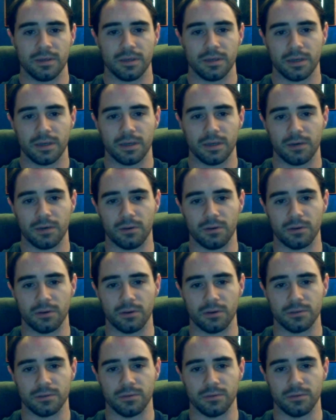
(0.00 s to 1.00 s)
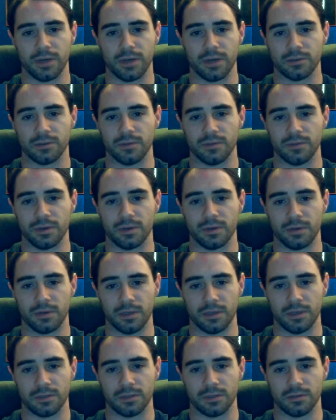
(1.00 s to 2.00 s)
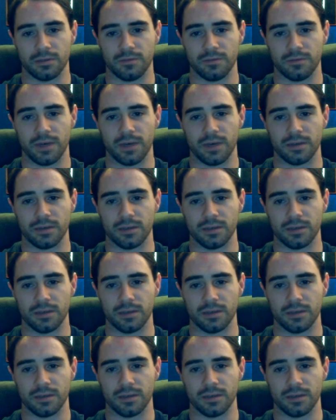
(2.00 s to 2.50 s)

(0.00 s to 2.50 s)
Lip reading: and how large the range of the condition's effect